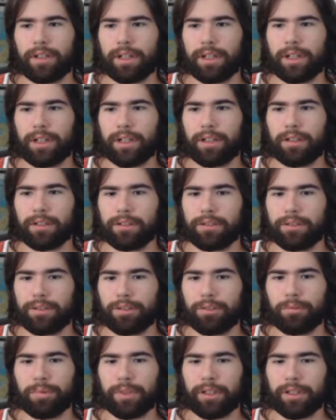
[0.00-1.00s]
I
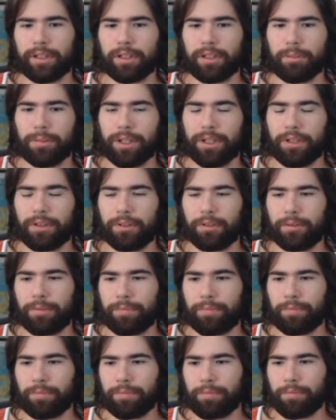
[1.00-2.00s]
do plan to come out
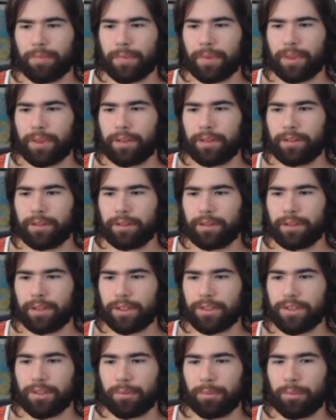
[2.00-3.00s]
at
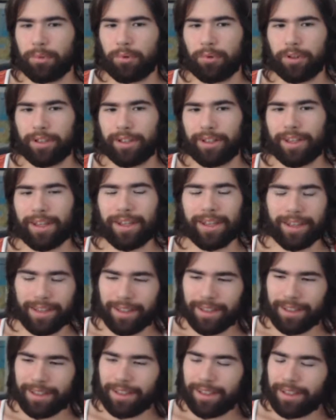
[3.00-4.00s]
some point.
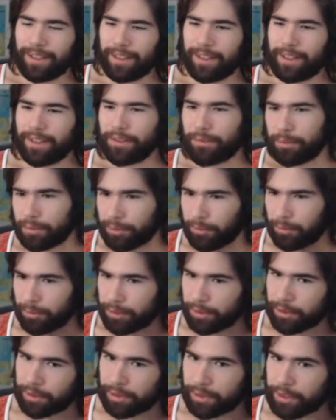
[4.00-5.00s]
It's really
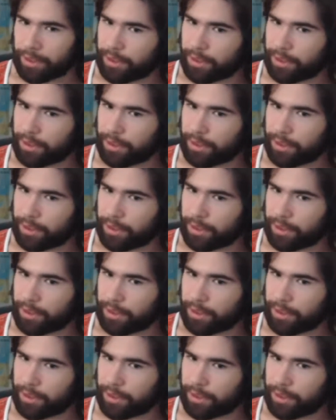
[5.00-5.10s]
weird.